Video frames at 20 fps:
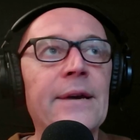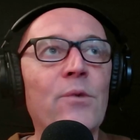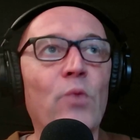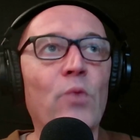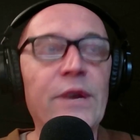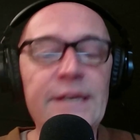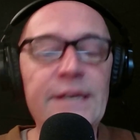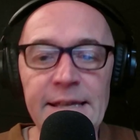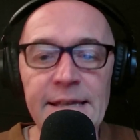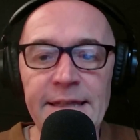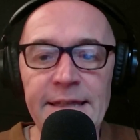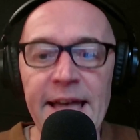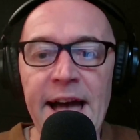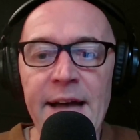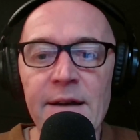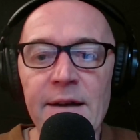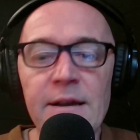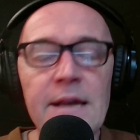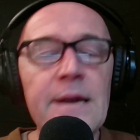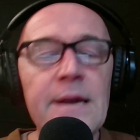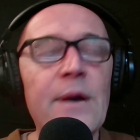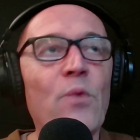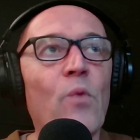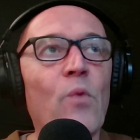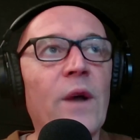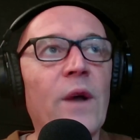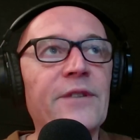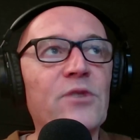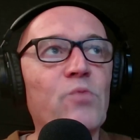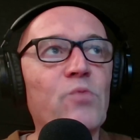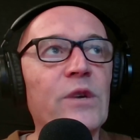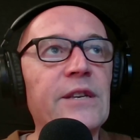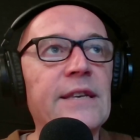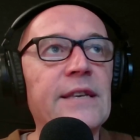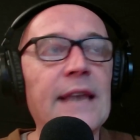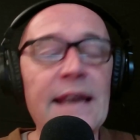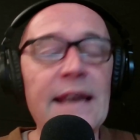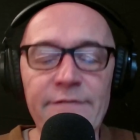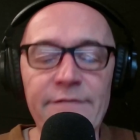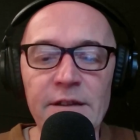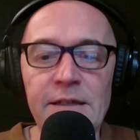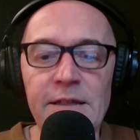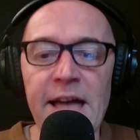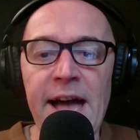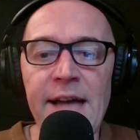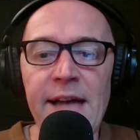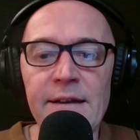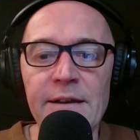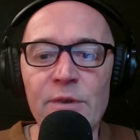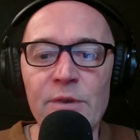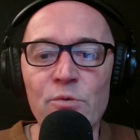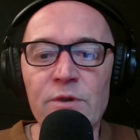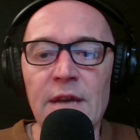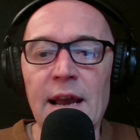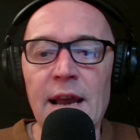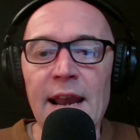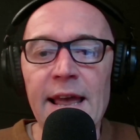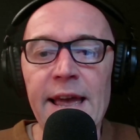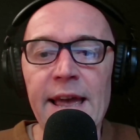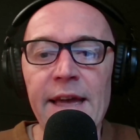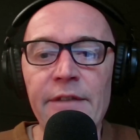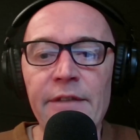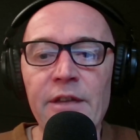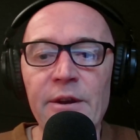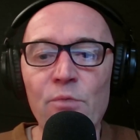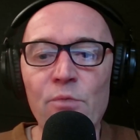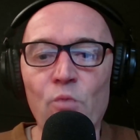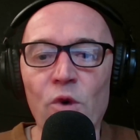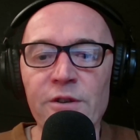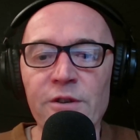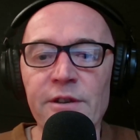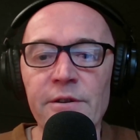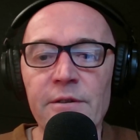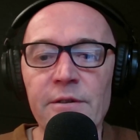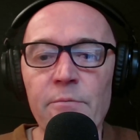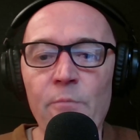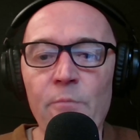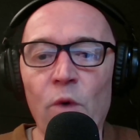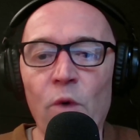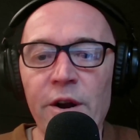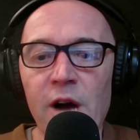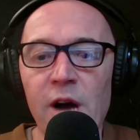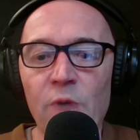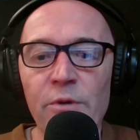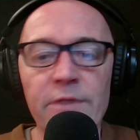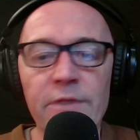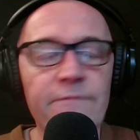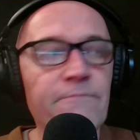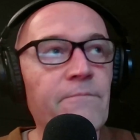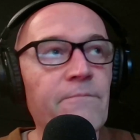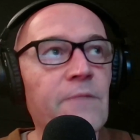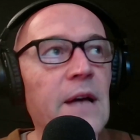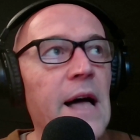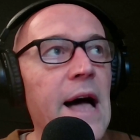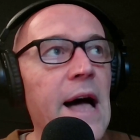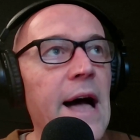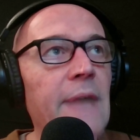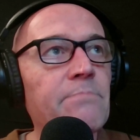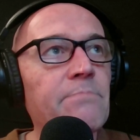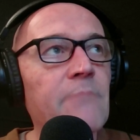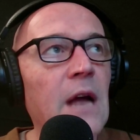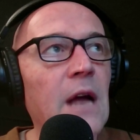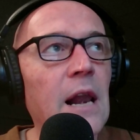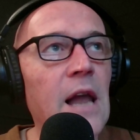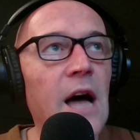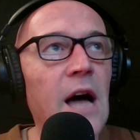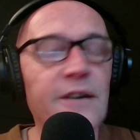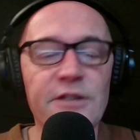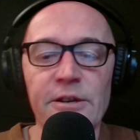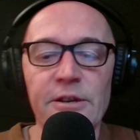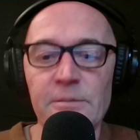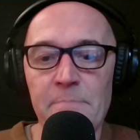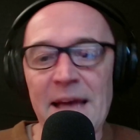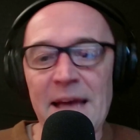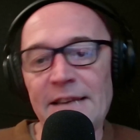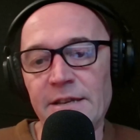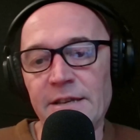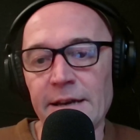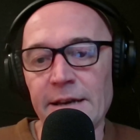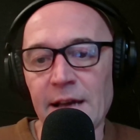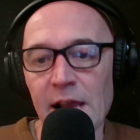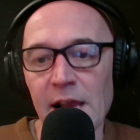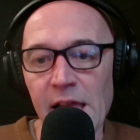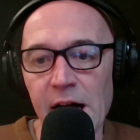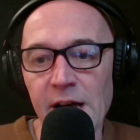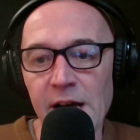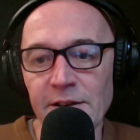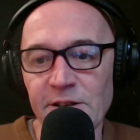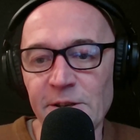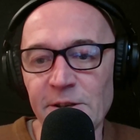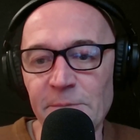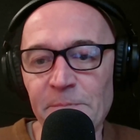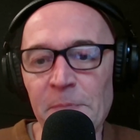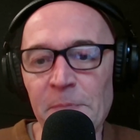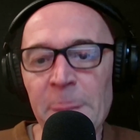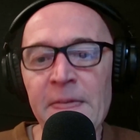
We did that. Once we delivered that, it was clear that it wasn't what I would have classed as best in class.